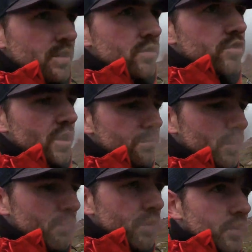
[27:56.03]
screen
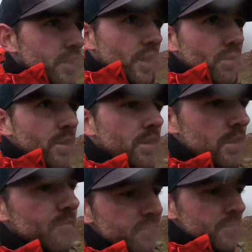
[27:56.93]
being blurry now,
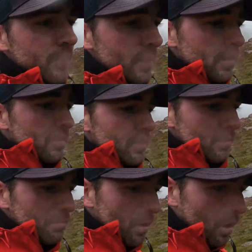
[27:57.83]

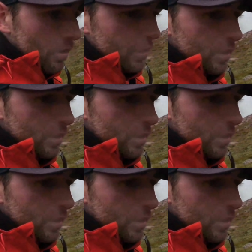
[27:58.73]
but